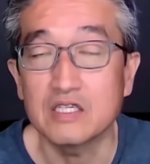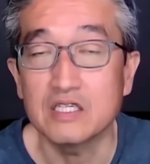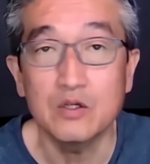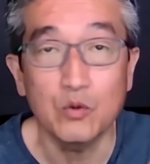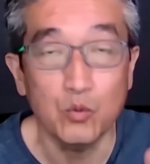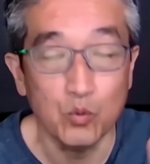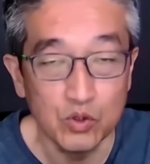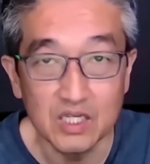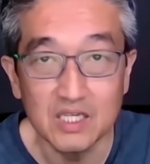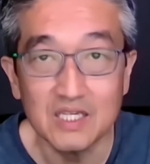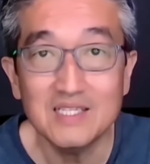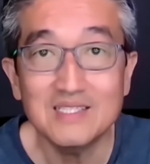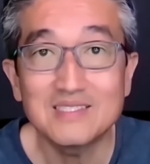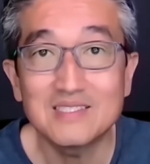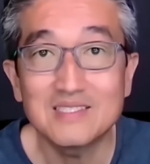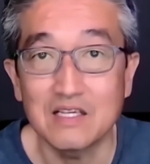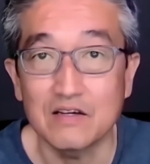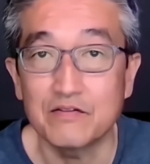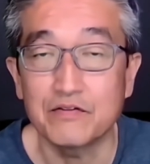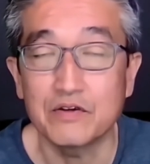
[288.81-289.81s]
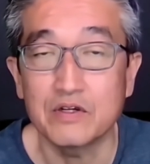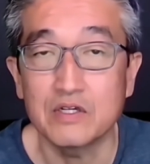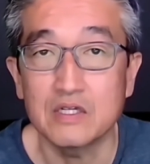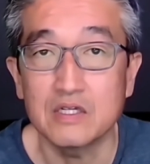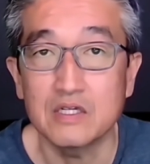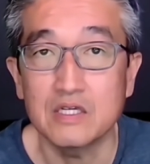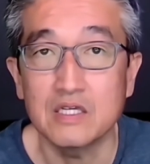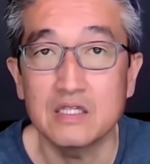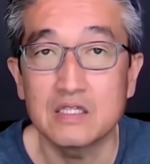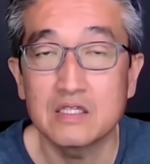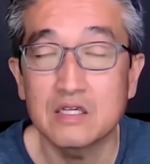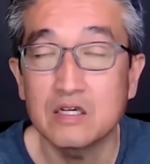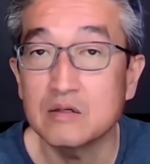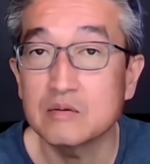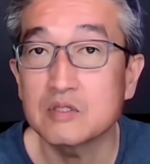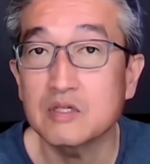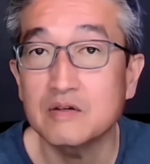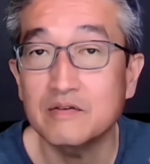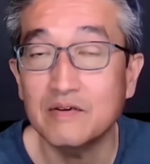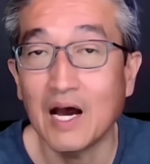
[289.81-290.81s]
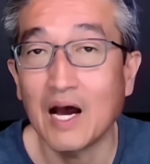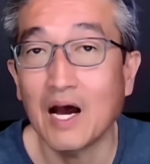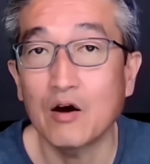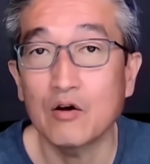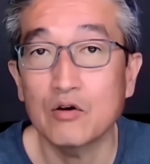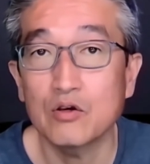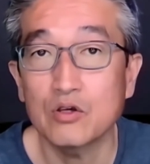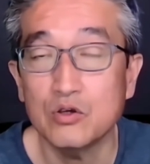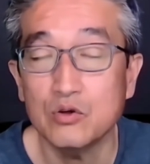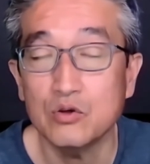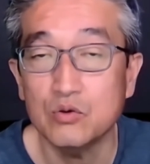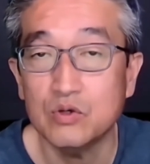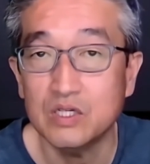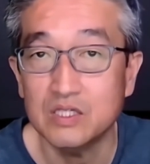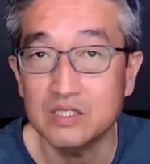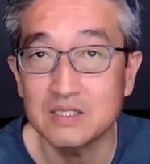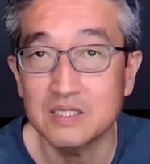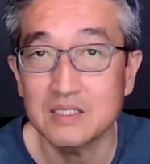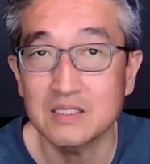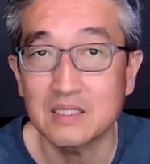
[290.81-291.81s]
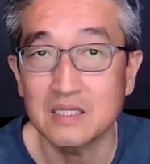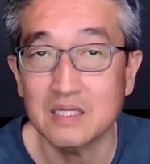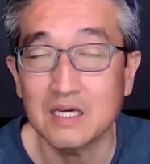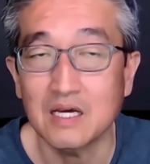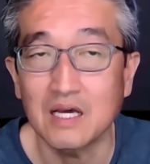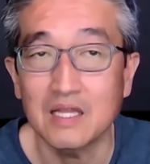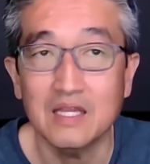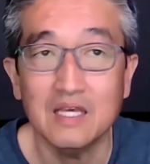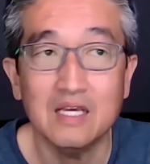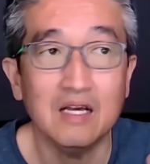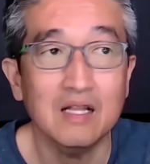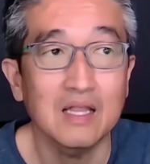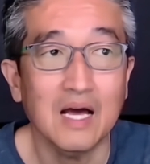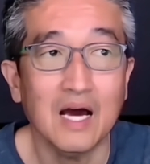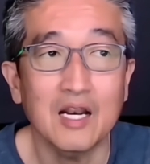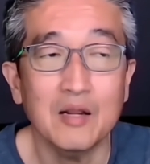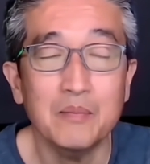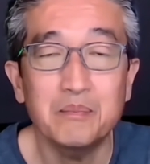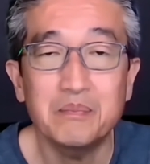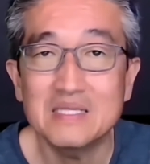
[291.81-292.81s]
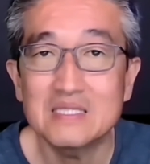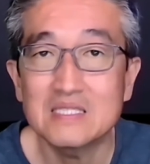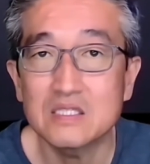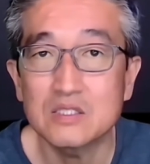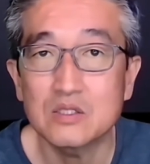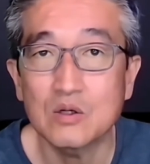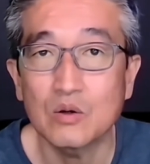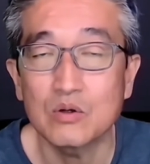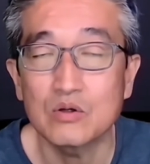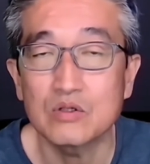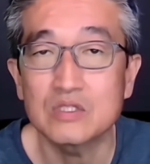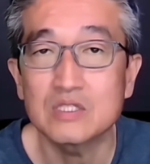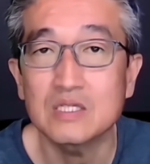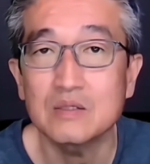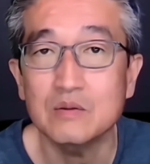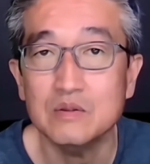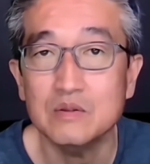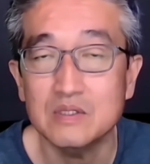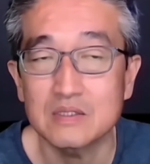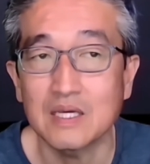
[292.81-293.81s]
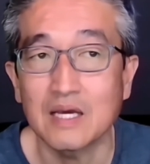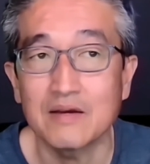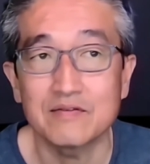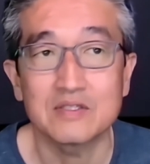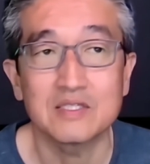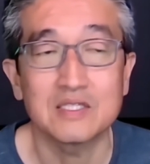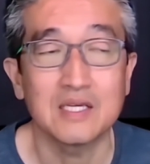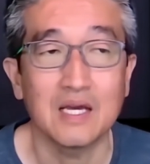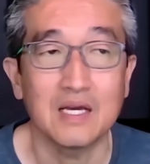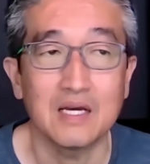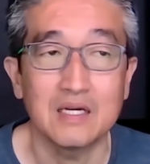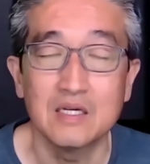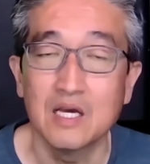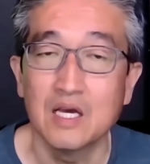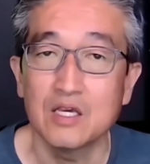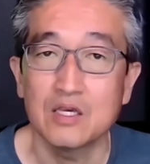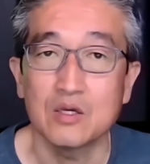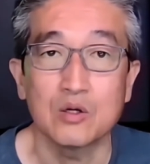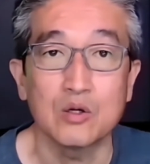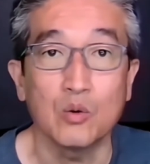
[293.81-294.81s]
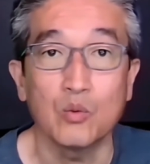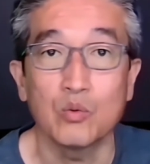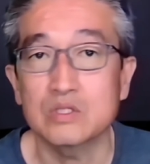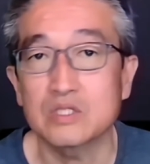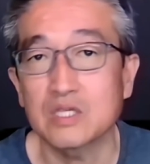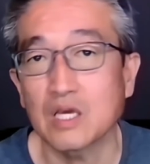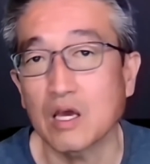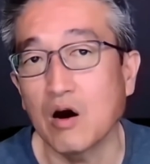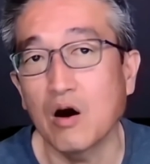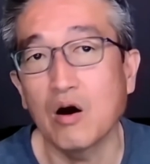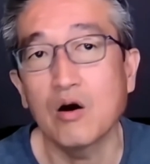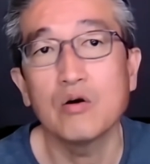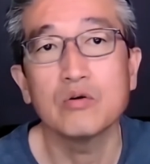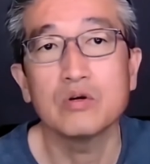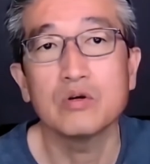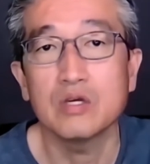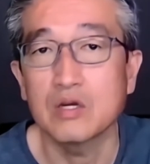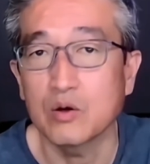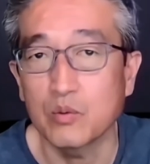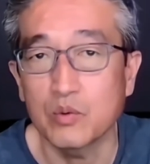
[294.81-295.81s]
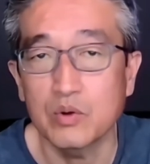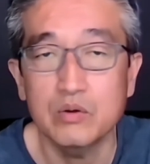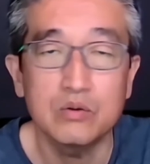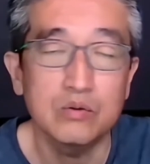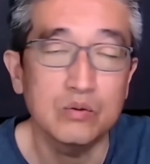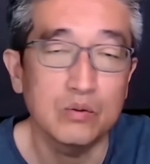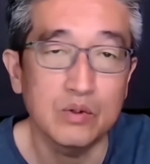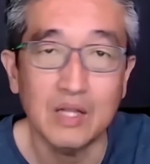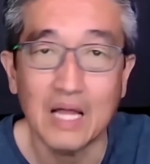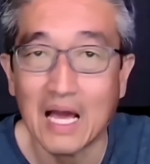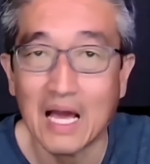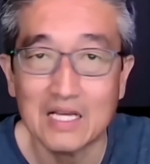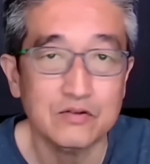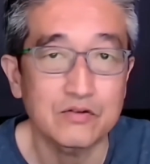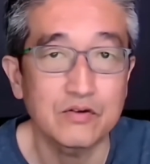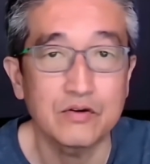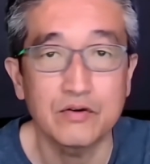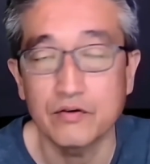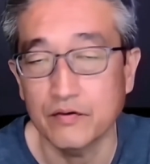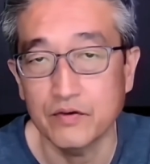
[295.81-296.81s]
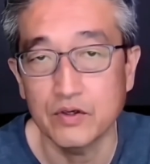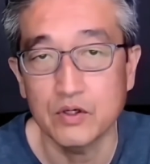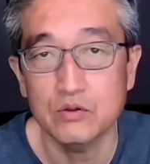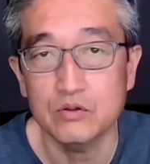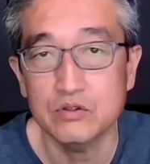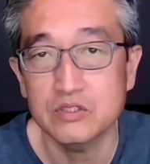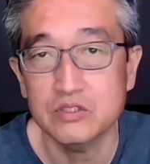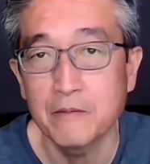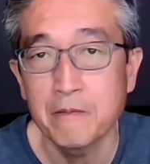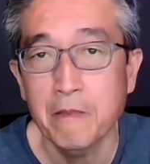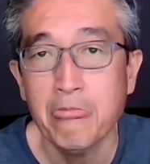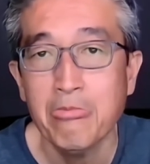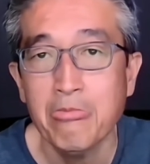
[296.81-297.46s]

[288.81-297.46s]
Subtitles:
It is different in terms of how you consistently. I think a lot of business owners have said, will say, oh, we'll ask for reviews.